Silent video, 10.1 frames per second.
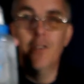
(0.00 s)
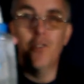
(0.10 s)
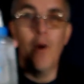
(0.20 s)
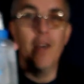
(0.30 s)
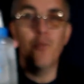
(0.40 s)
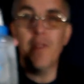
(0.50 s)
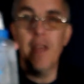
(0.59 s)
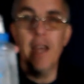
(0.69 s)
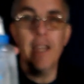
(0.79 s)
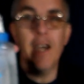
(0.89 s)
So as with
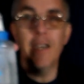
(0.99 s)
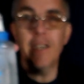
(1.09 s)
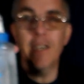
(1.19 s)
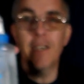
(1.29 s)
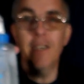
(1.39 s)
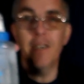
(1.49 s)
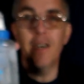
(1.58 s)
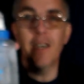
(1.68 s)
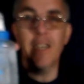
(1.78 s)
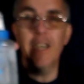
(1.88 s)
any hiking
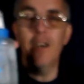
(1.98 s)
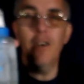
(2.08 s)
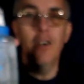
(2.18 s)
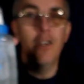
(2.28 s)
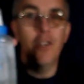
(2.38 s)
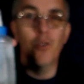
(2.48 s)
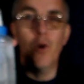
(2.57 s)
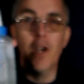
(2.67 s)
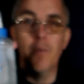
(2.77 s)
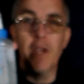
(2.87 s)
gear, you
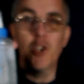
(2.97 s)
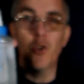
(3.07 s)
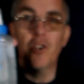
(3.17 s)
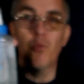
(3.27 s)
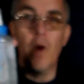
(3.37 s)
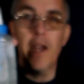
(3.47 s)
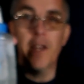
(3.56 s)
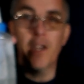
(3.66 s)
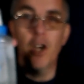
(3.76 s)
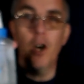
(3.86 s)
want to make sure it's ready
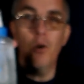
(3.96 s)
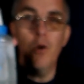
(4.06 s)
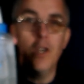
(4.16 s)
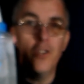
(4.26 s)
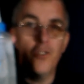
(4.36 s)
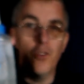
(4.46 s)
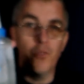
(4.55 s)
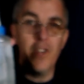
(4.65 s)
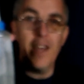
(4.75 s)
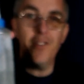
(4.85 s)
to go, so
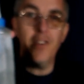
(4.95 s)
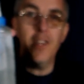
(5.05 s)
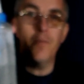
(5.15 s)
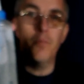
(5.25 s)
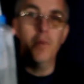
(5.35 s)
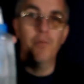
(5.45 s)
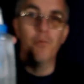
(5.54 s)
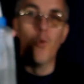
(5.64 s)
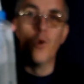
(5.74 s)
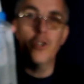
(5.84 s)
test it
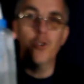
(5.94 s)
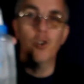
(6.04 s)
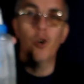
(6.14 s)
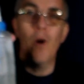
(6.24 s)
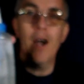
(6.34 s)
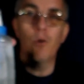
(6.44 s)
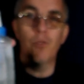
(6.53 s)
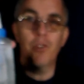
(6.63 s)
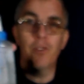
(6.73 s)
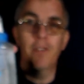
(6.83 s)
before you go out.
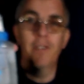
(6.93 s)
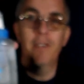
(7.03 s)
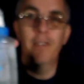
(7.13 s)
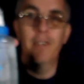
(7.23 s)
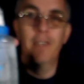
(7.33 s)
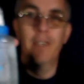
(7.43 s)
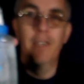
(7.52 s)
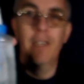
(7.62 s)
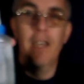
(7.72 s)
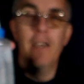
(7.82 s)

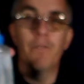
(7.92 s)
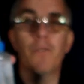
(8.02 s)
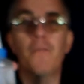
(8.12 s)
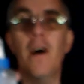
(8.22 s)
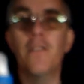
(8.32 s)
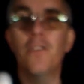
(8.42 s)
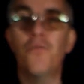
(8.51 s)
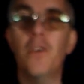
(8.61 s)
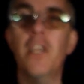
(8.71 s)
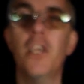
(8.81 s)
If you found this
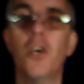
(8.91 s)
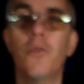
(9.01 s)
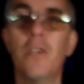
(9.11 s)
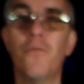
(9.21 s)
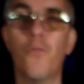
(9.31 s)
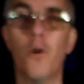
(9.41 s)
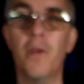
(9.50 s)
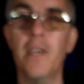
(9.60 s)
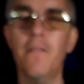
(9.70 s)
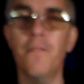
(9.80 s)
video
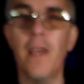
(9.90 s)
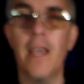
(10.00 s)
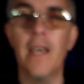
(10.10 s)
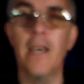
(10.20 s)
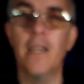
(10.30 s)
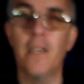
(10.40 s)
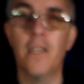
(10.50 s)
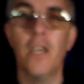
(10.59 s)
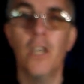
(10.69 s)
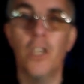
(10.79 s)
informative and
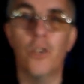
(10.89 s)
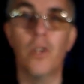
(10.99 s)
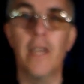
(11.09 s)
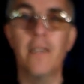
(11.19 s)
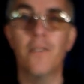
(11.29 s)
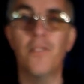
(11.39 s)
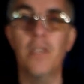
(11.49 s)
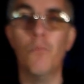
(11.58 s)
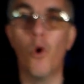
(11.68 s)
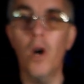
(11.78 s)
you'd like to see
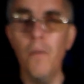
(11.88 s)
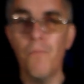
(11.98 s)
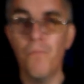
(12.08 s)
more,